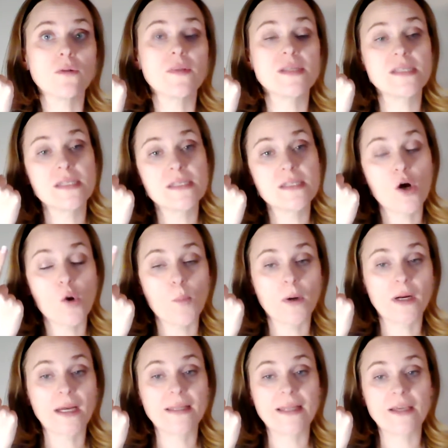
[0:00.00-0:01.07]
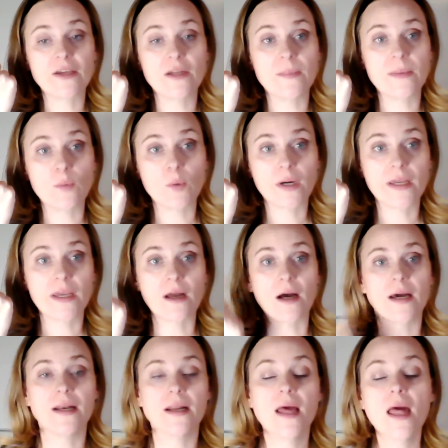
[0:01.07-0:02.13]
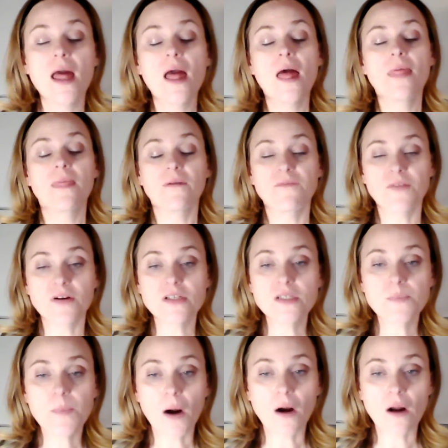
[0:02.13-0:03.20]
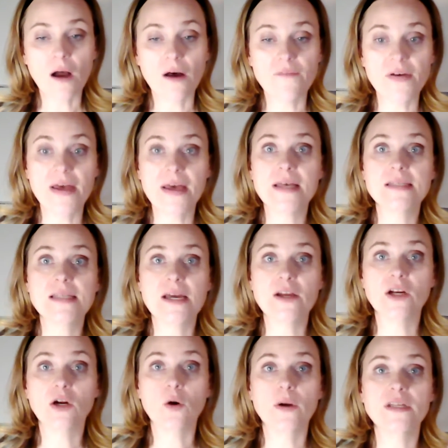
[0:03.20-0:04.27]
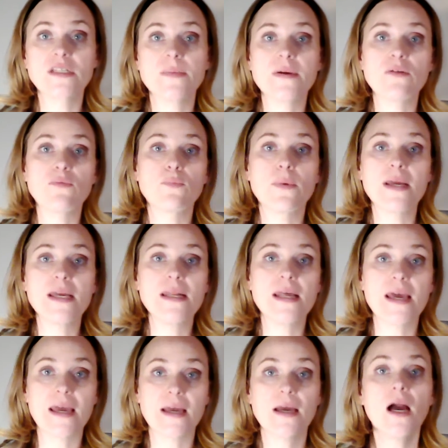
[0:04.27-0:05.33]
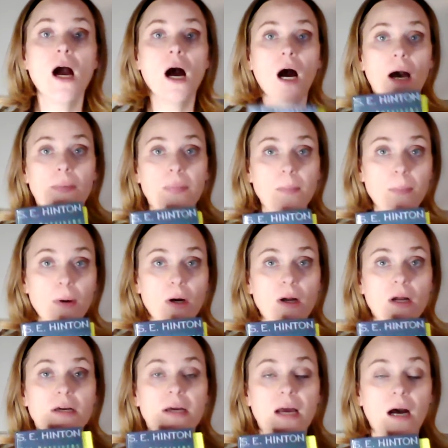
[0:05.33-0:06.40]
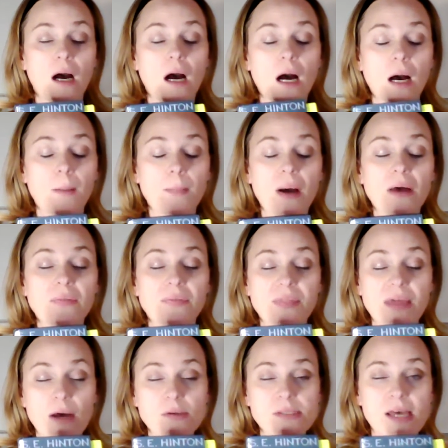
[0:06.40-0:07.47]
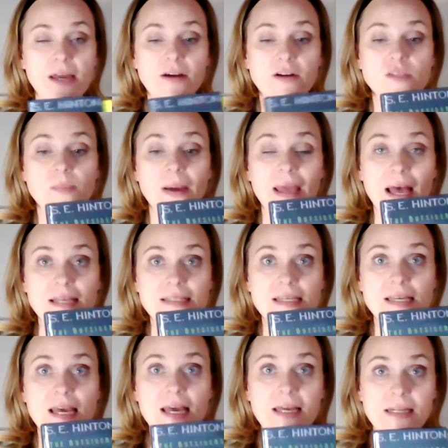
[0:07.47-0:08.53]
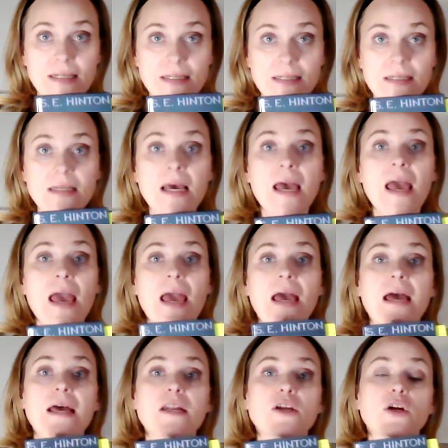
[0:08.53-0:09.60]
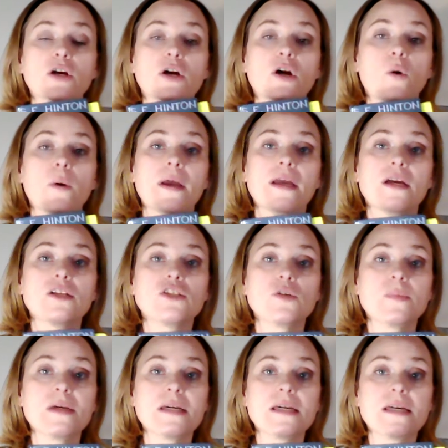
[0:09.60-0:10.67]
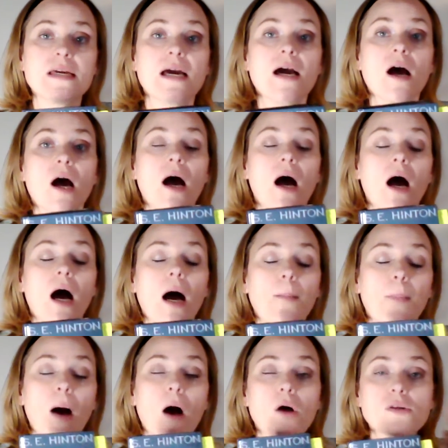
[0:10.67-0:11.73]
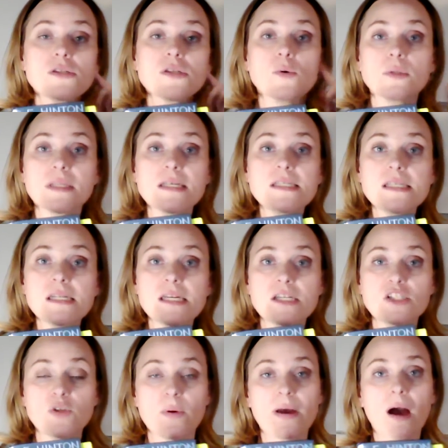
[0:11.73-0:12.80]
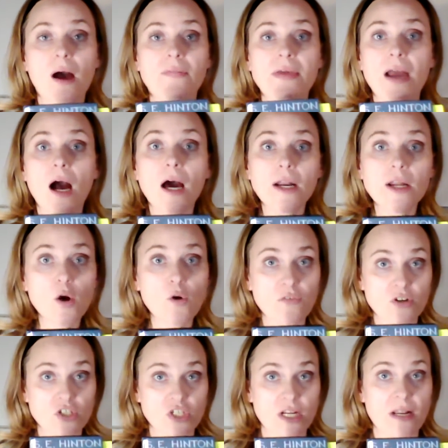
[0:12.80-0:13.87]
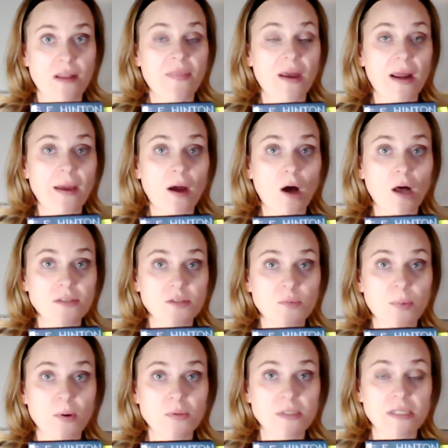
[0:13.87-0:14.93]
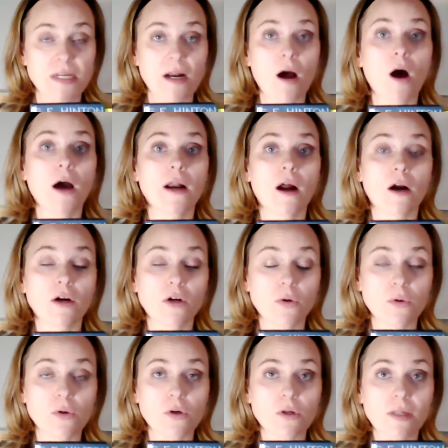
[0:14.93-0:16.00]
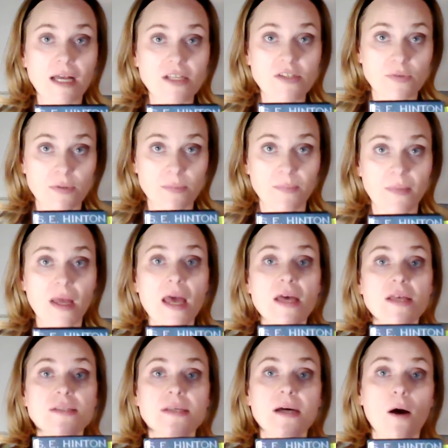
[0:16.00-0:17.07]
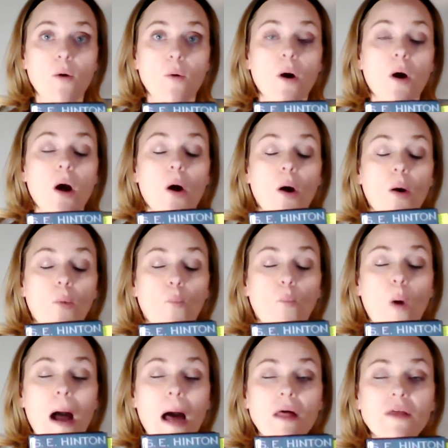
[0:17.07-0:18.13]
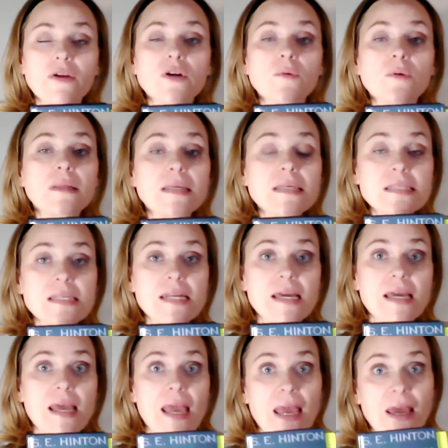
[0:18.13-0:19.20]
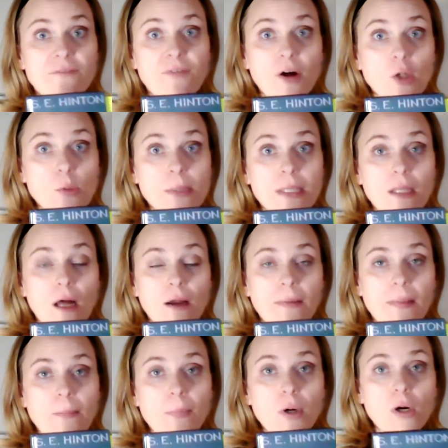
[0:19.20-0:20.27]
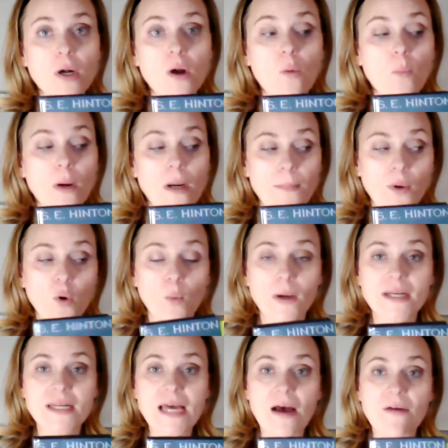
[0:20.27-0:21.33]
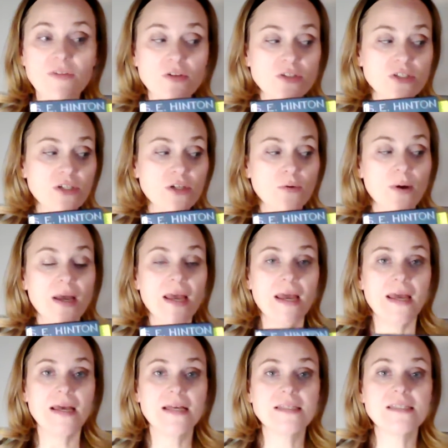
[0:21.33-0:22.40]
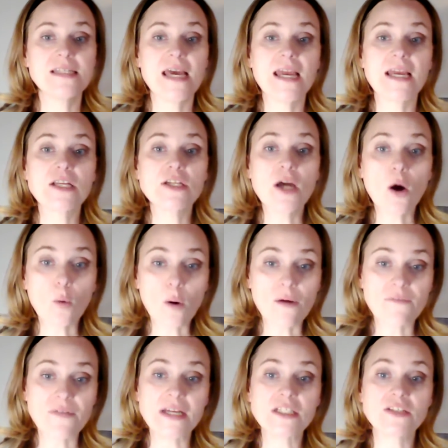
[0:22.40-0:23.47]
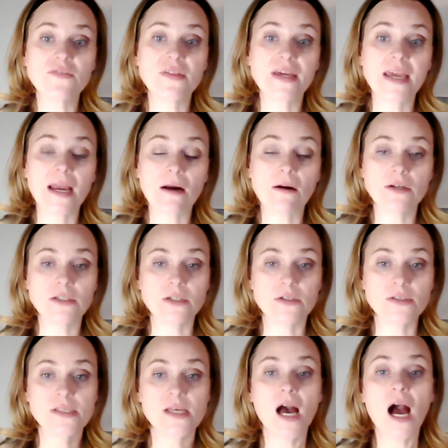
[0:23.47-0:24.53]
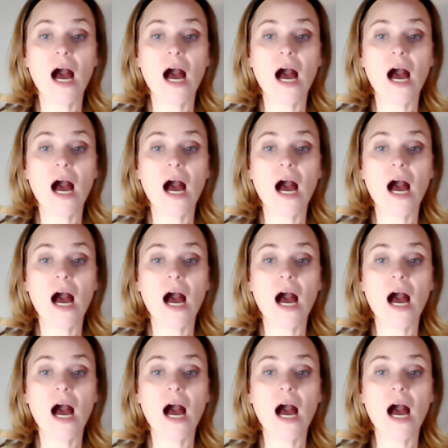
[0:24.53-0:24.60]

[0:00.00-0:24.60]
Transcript: This is the homework I'd like you to be working on. The first part of it is that you're going to be reading the book, The Outsiders by S.E. Hinton, and you're going to be also listening to it on the audio version that I also posted on our Google Classroom. So while you're listening and following along in the book, what I'm going to have you do is take note of each of the characters.